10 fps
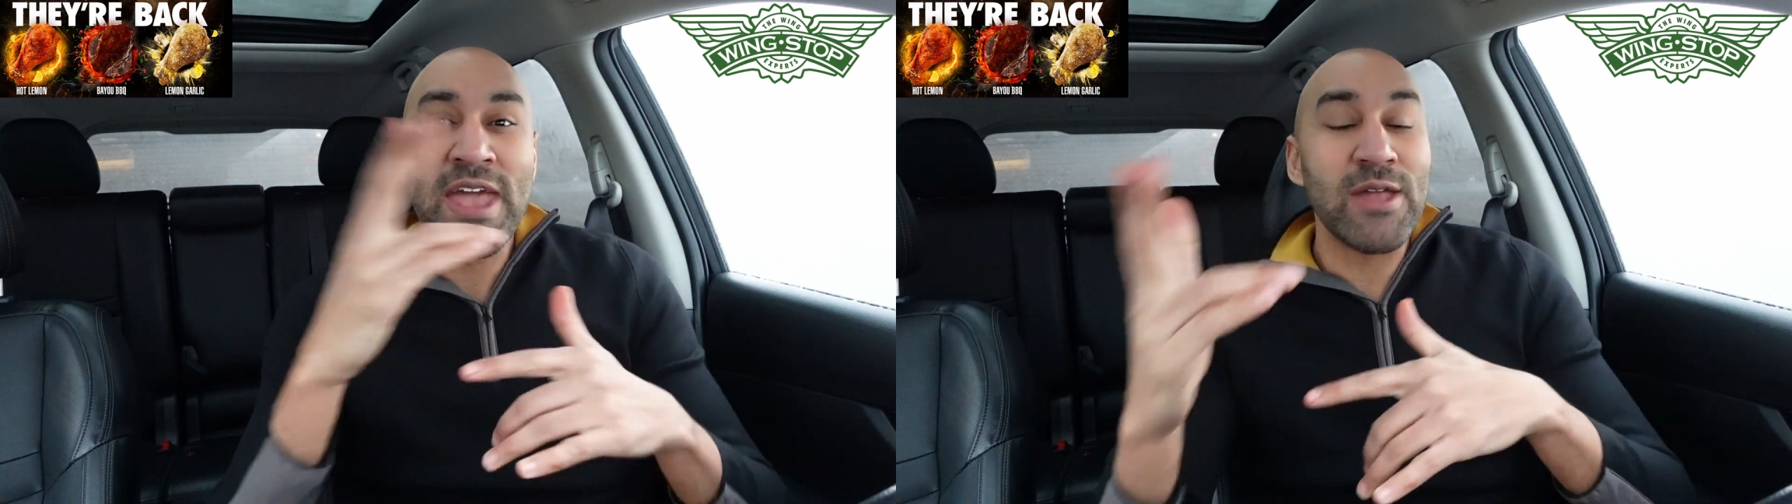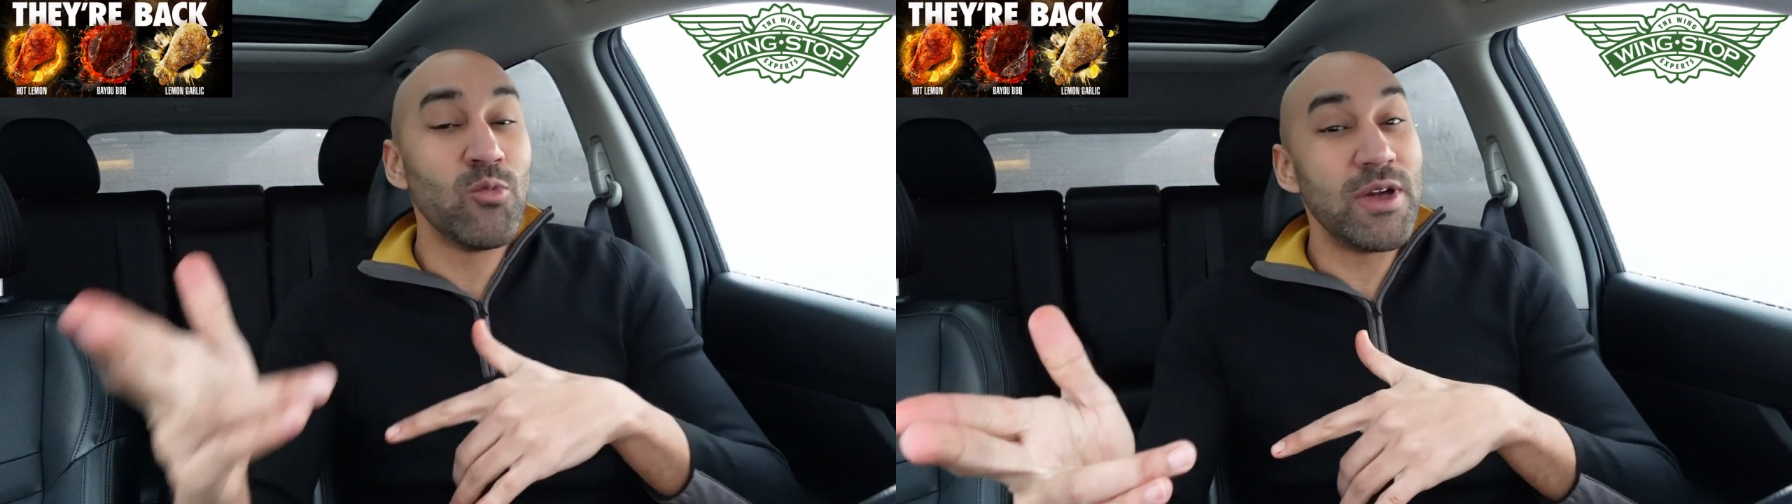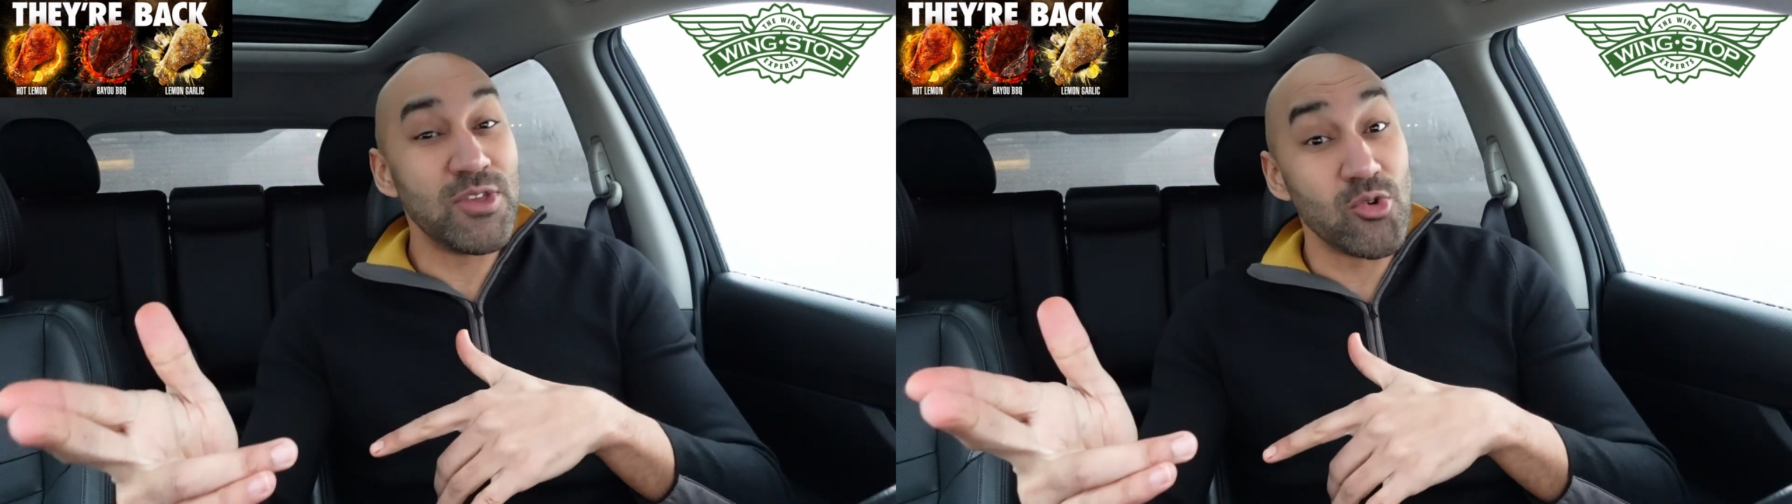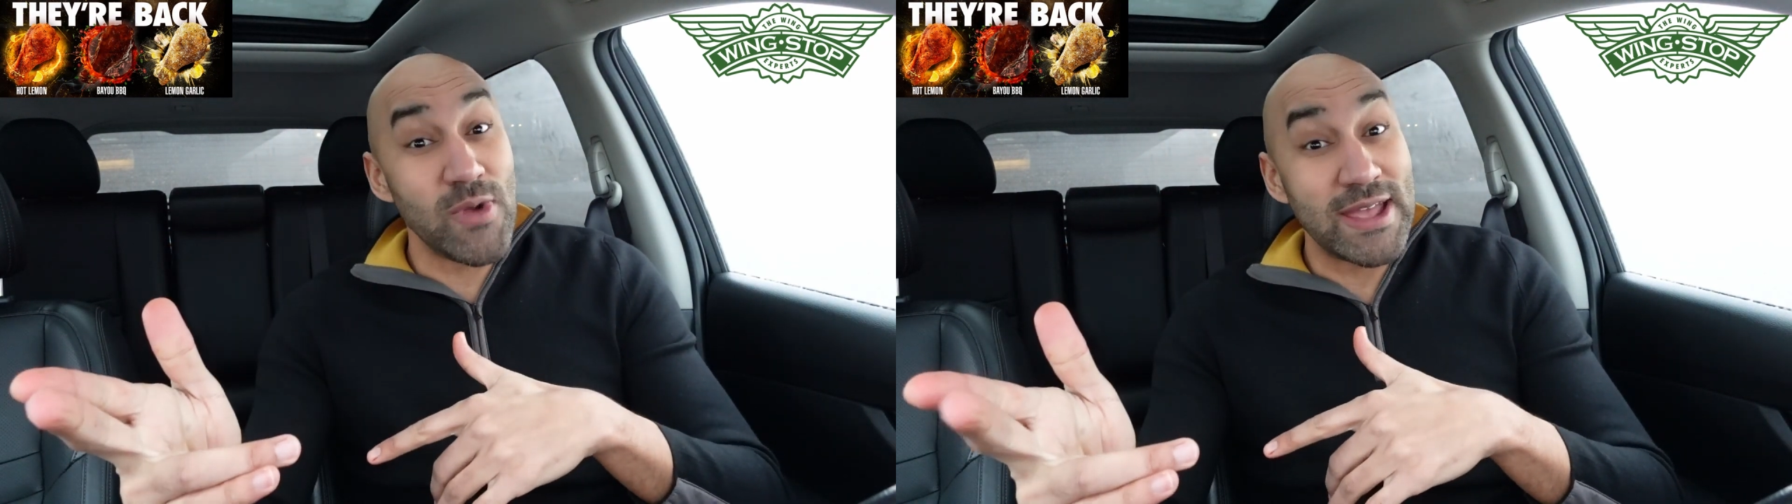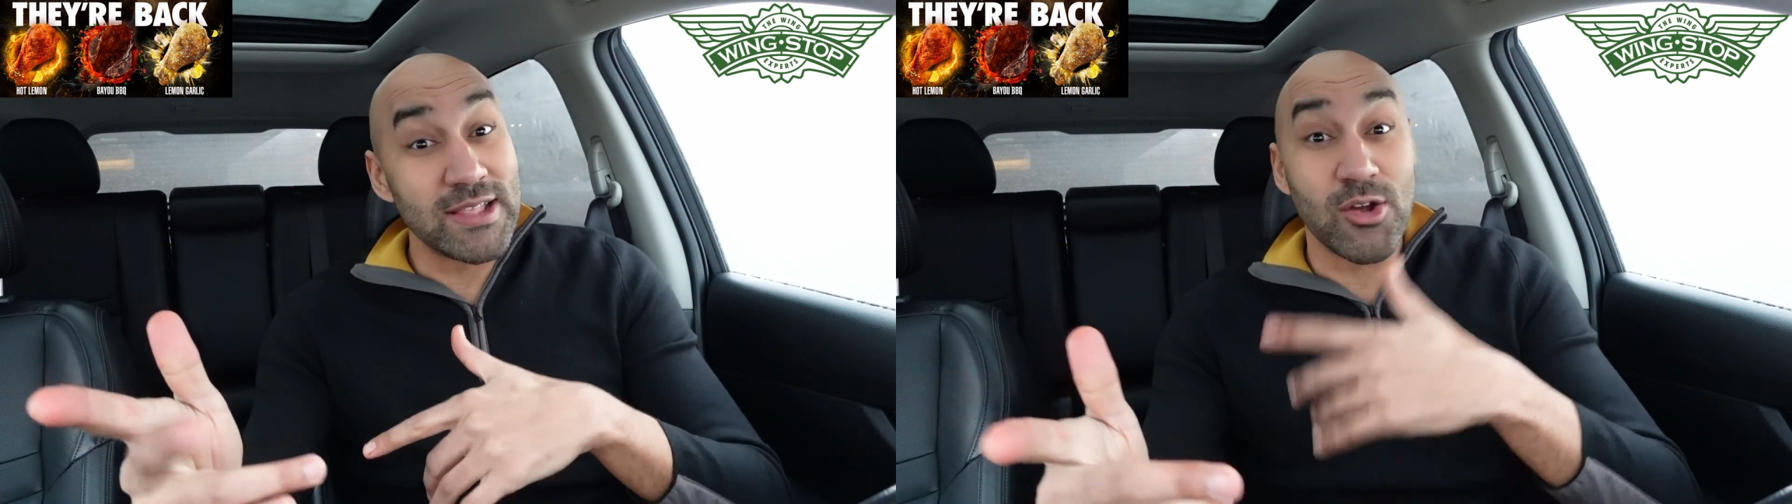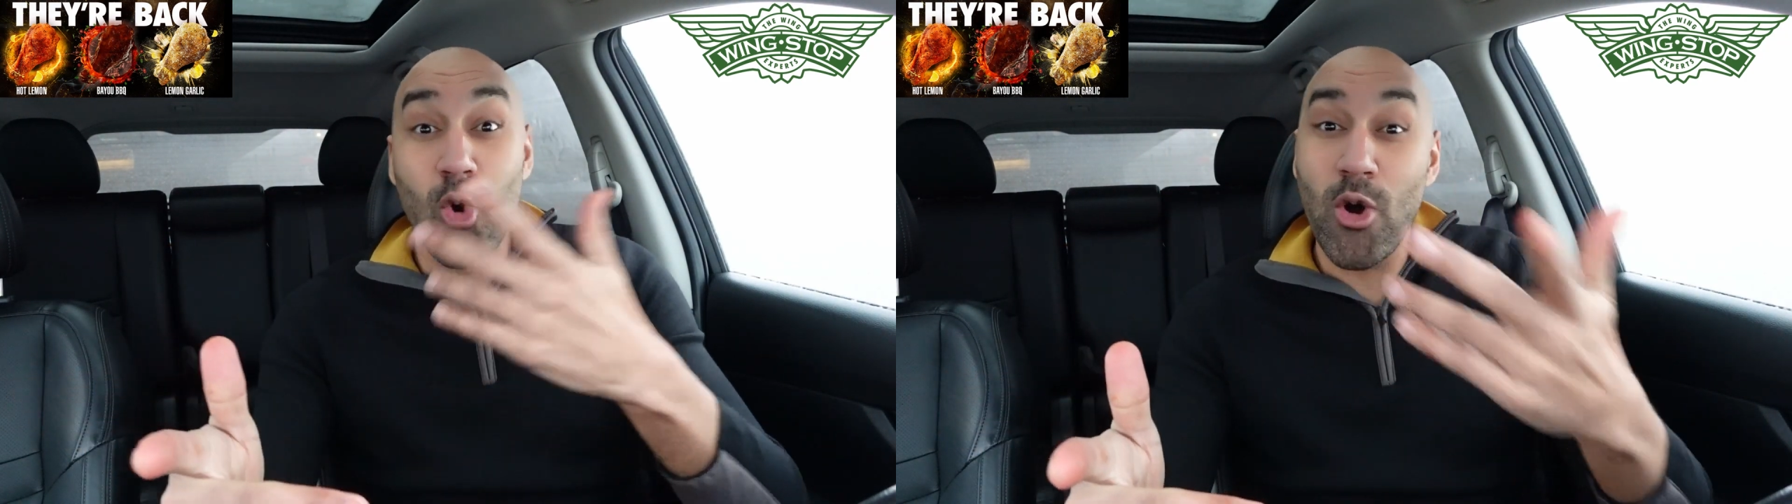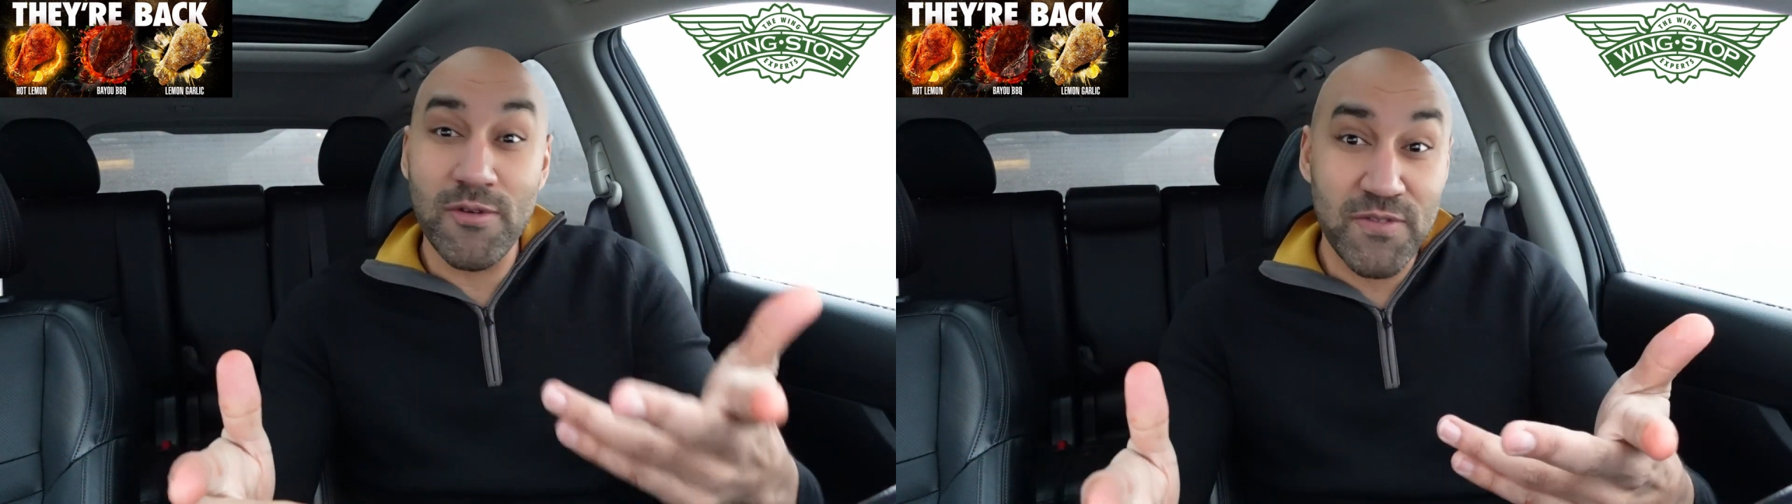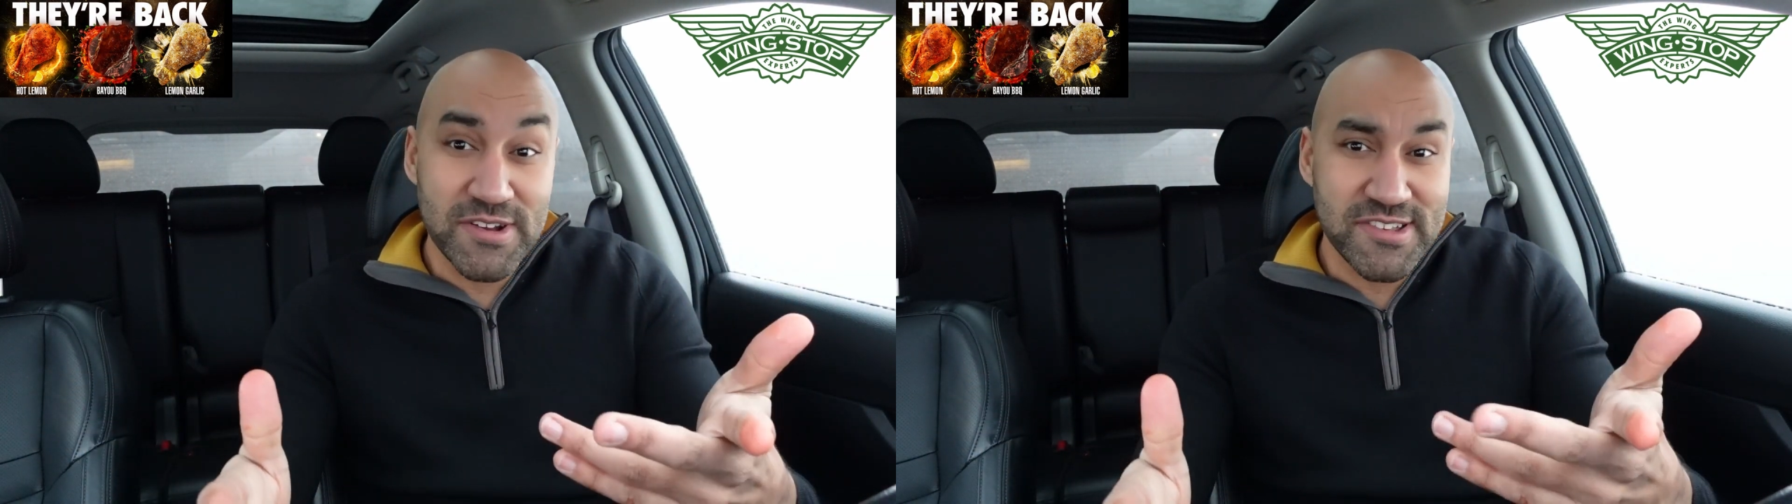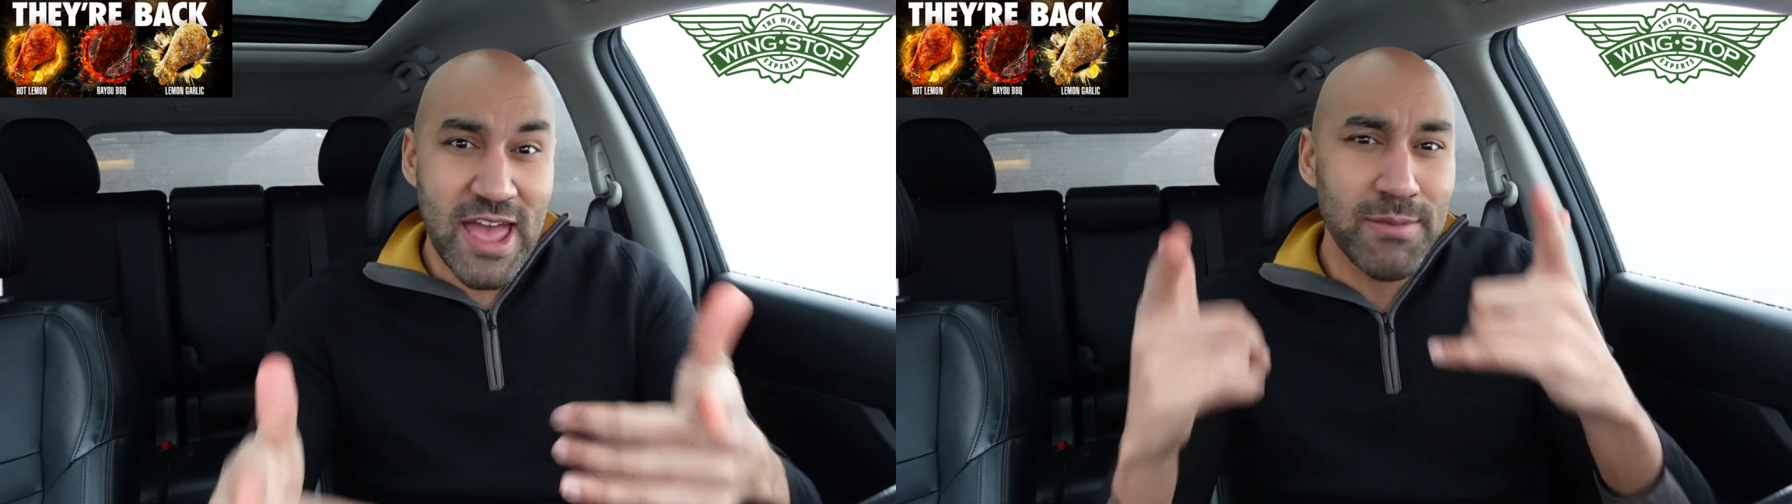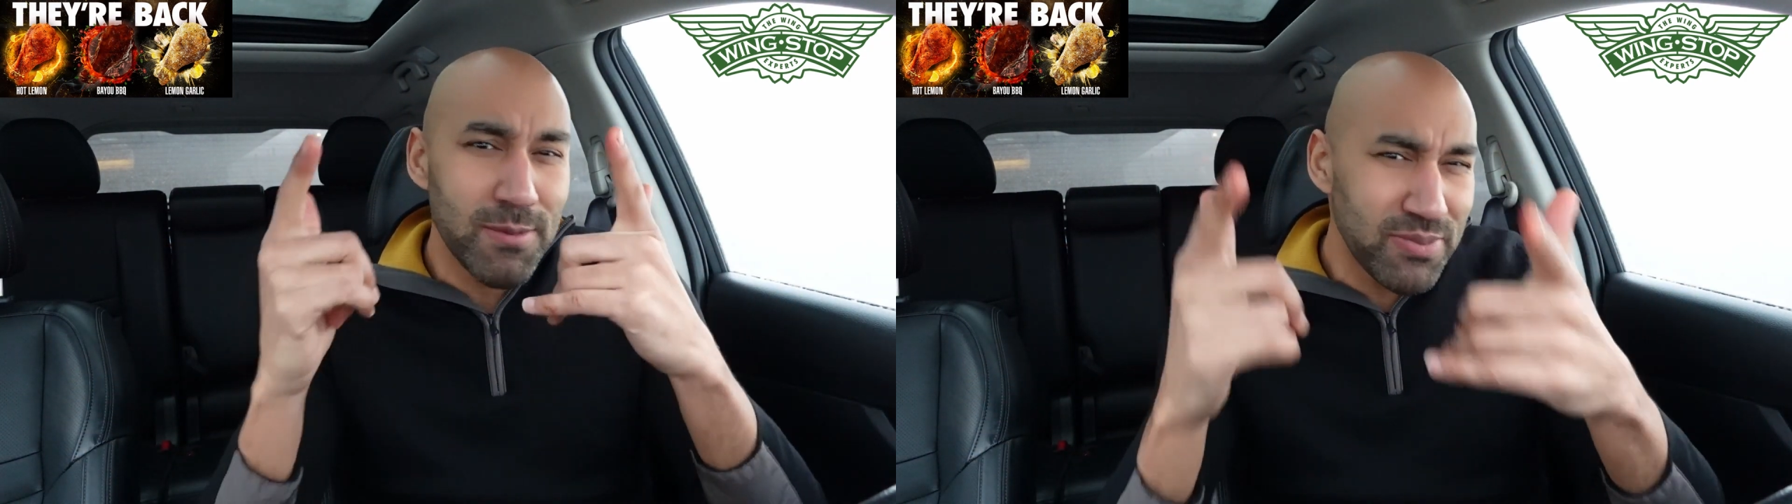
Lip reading: And whether you're a regular or a first timer,